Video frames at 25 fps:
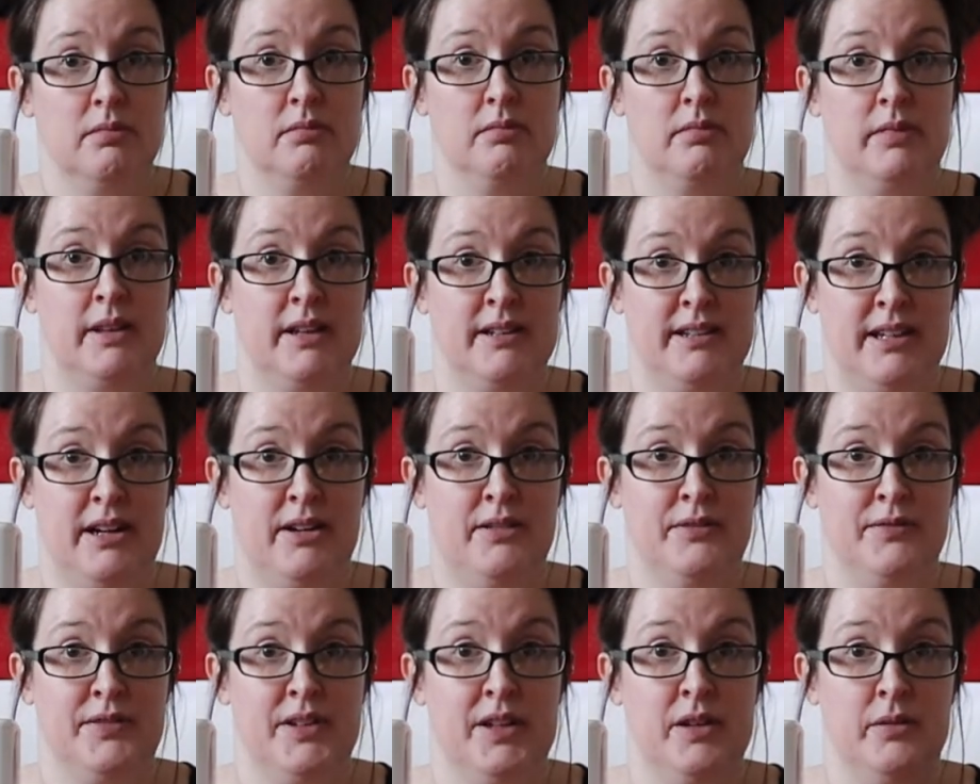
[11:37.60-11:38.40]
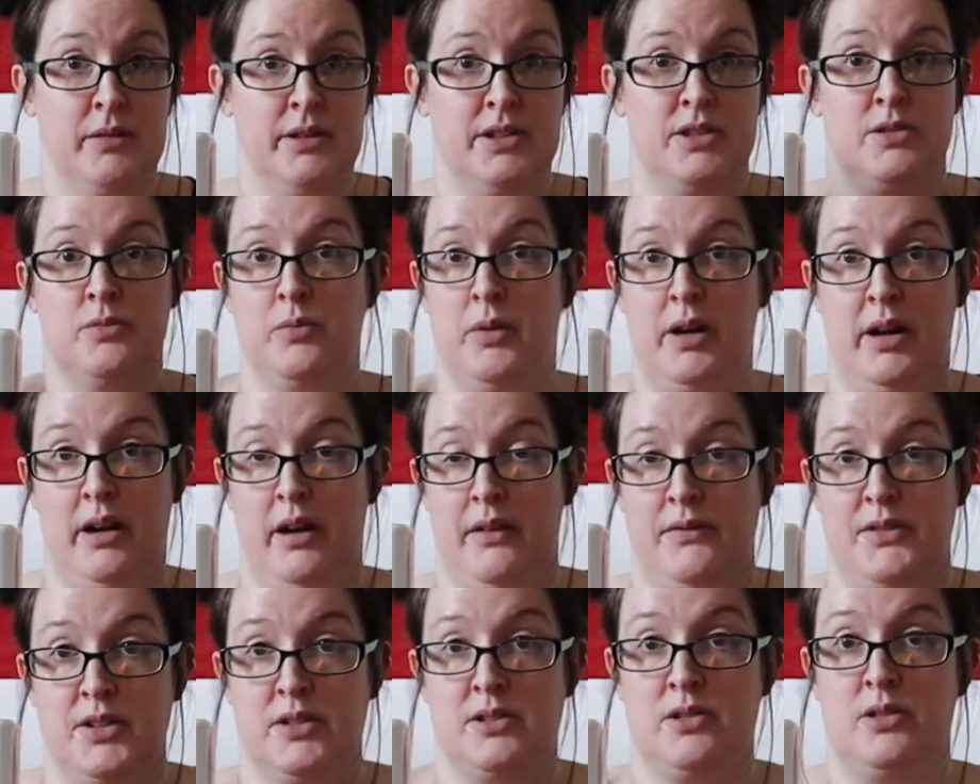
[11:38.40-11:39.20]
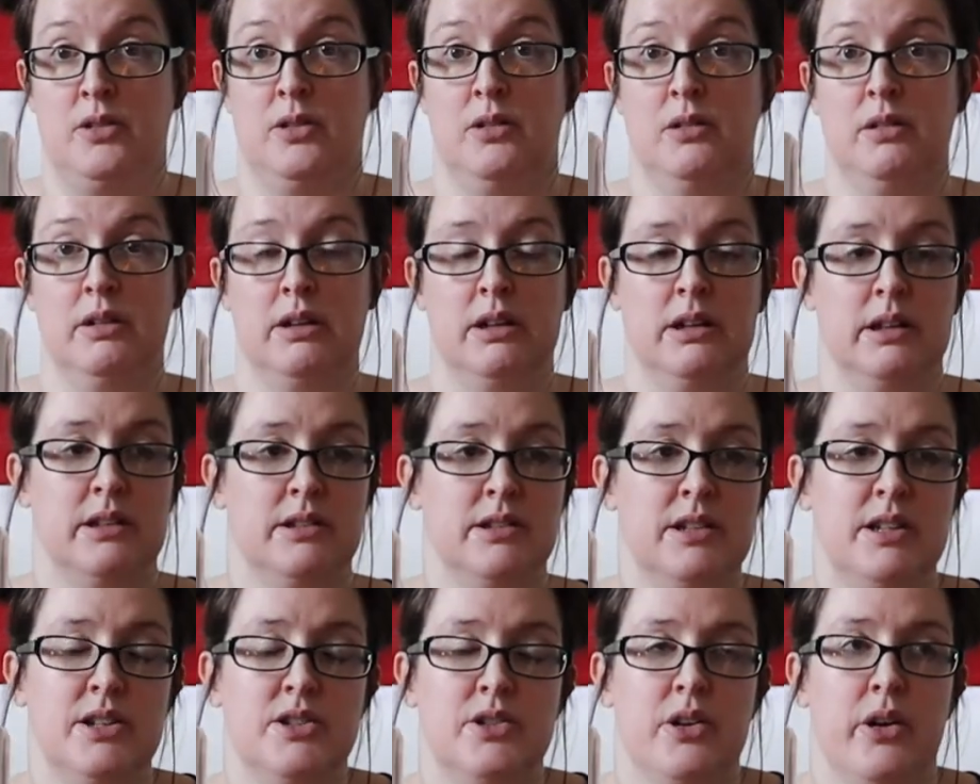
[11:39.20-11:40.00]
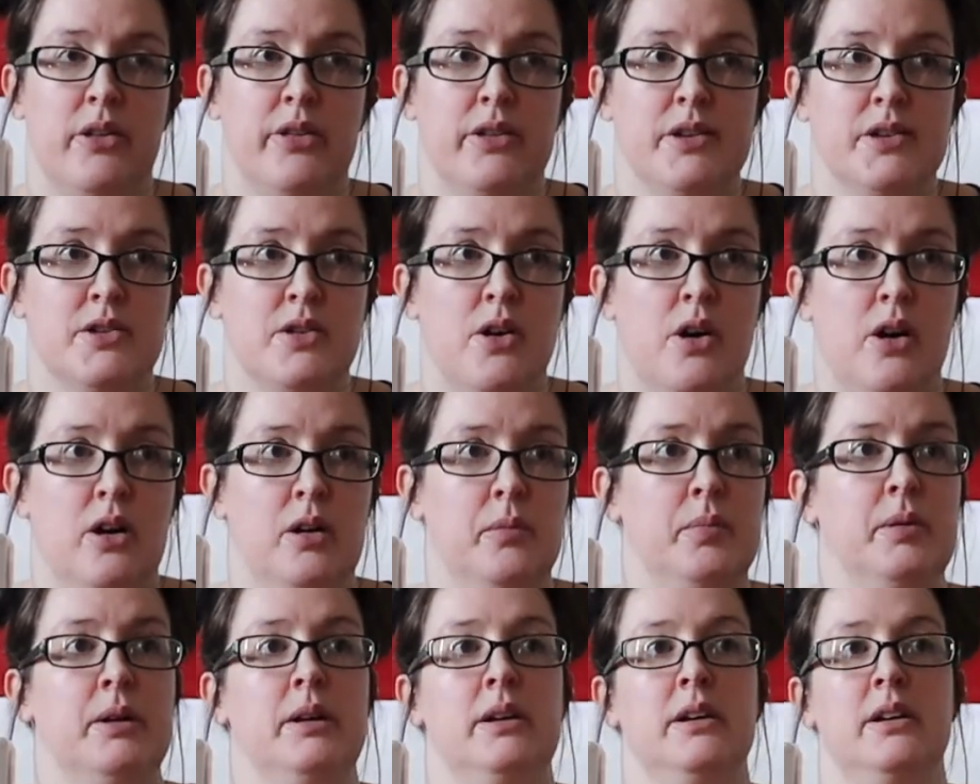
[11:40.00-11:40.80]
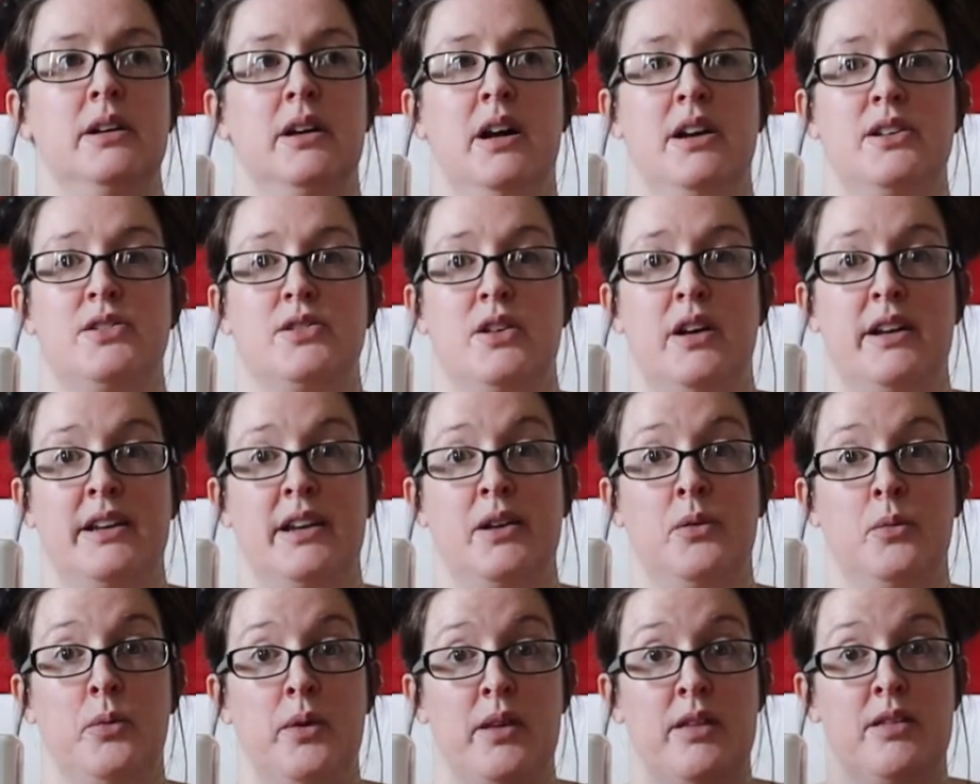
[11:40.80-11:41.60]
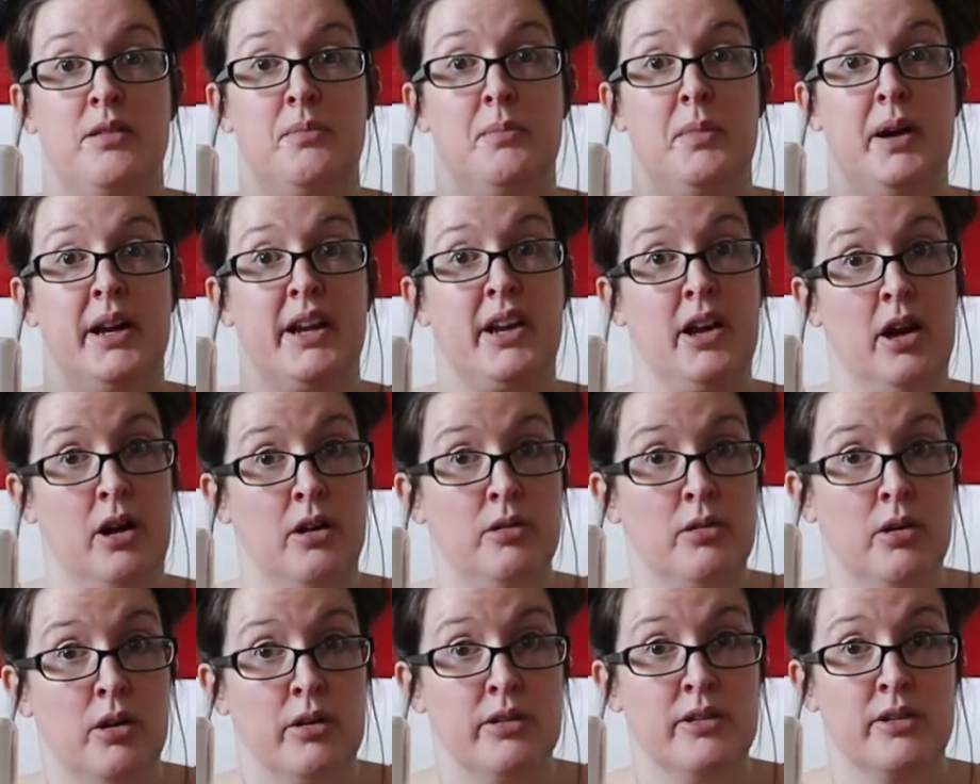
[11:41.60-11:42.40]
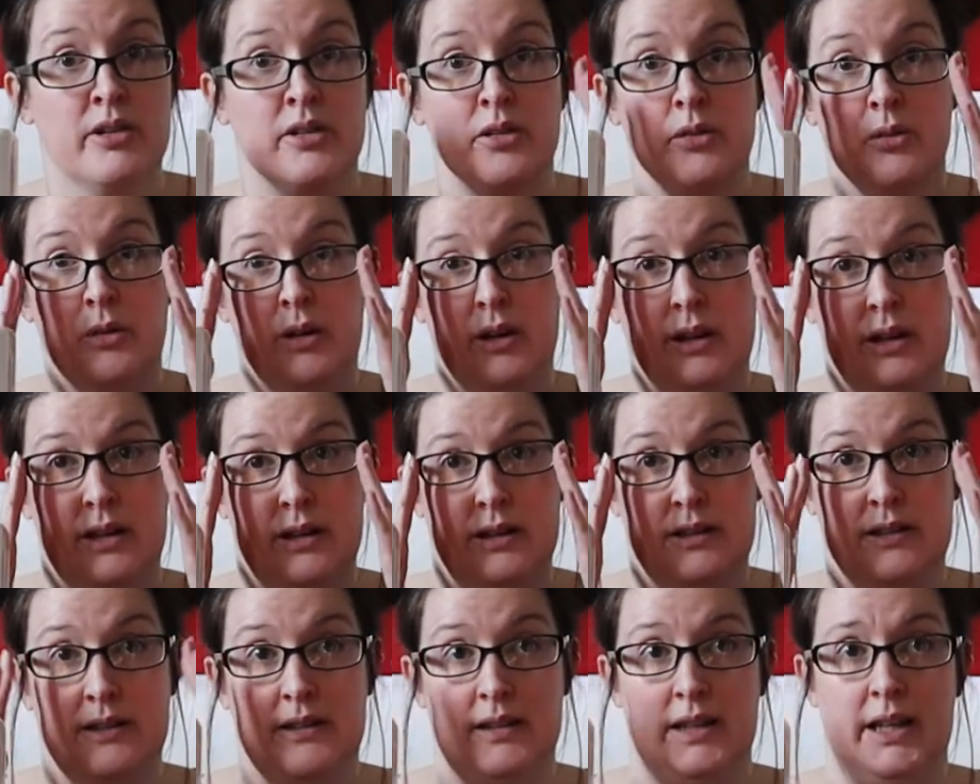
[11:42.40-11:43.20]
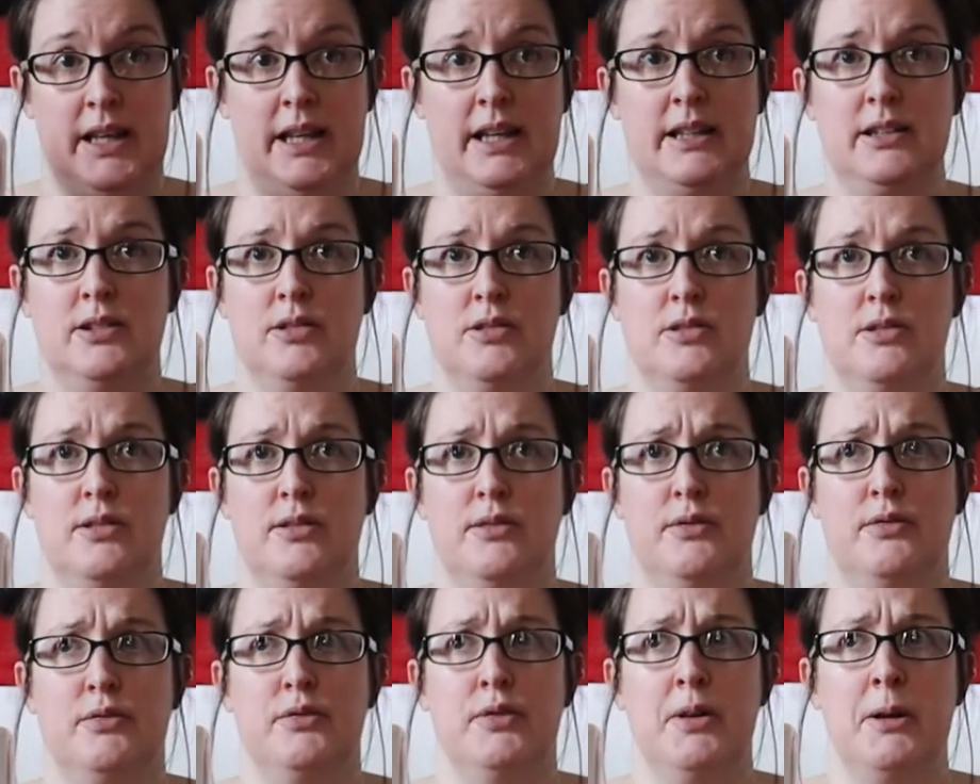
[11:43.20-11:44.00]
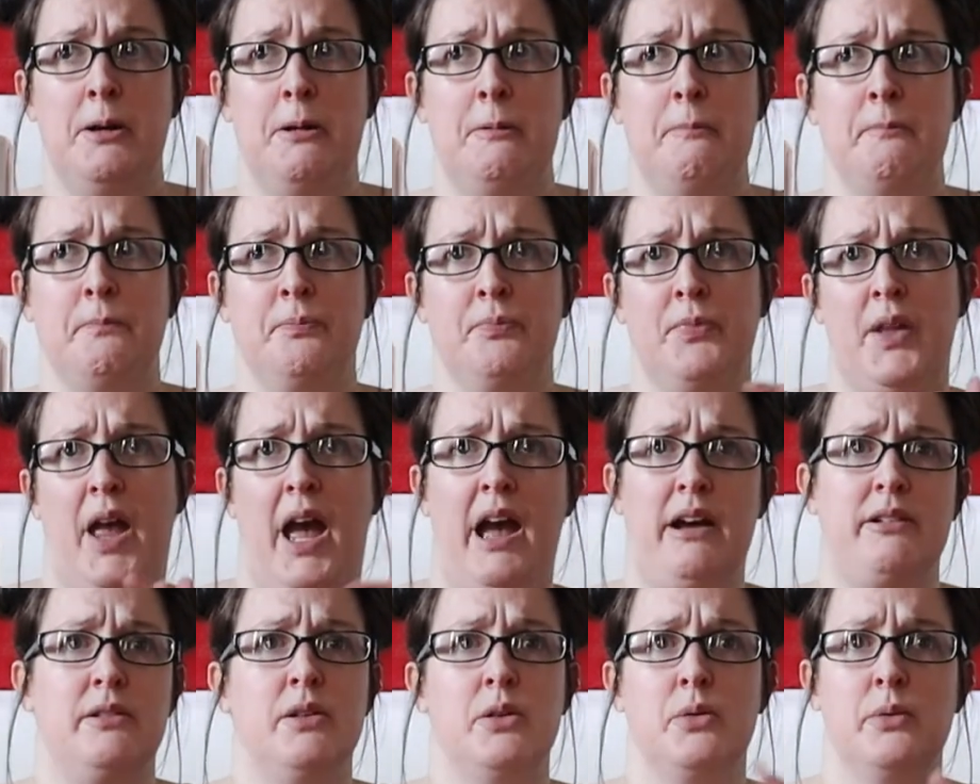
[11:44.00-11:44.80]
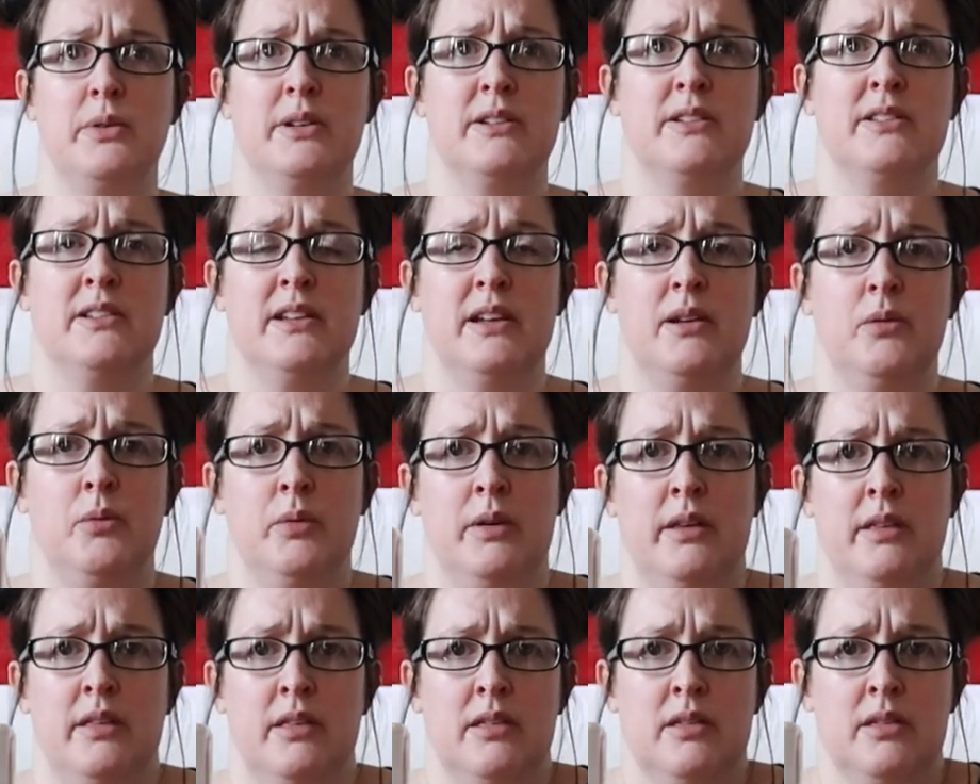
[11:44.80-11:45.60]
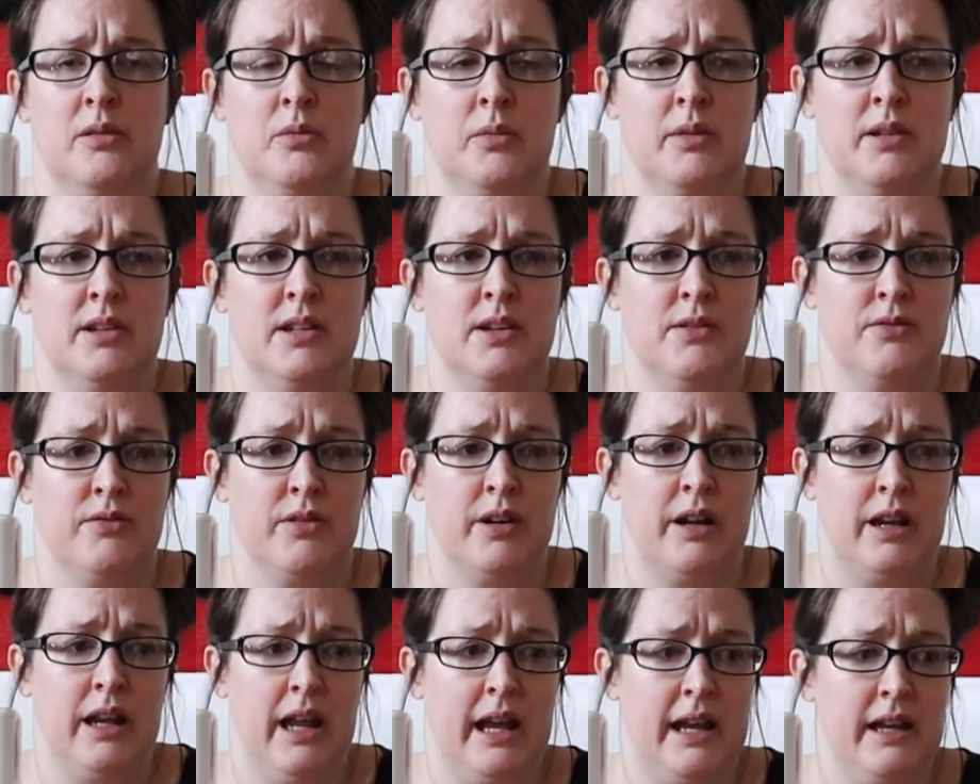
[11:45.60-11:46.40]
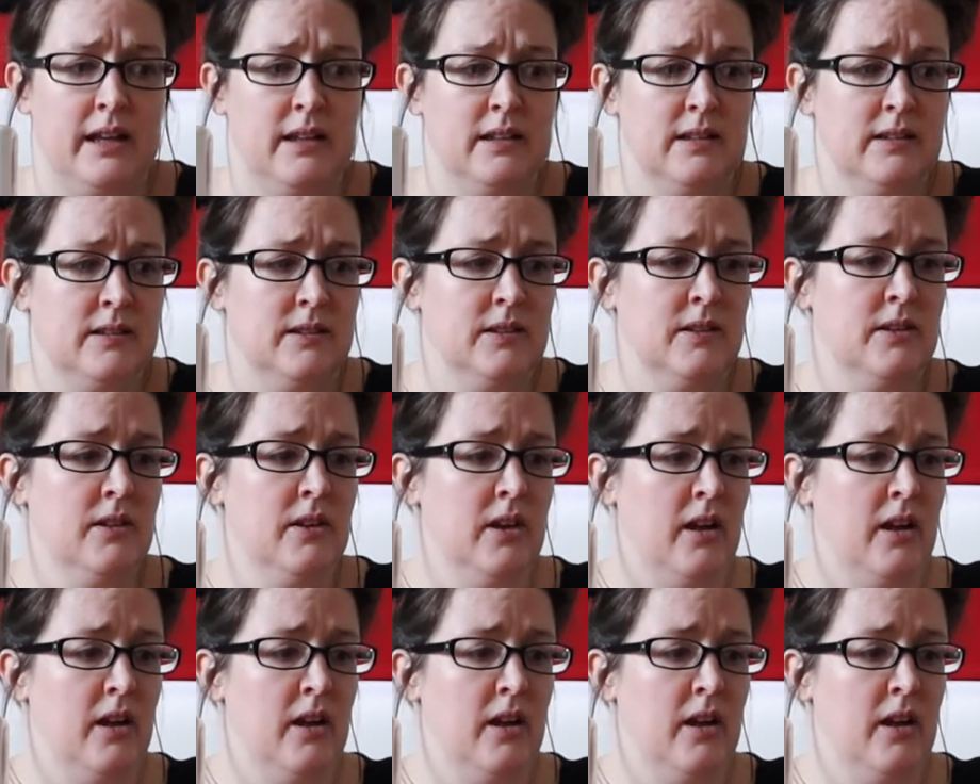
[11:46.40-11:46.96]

this outfit, where I've just got a t-shirt on the top. I tried it with my coat on so I could see sort of how it would sit with different layers.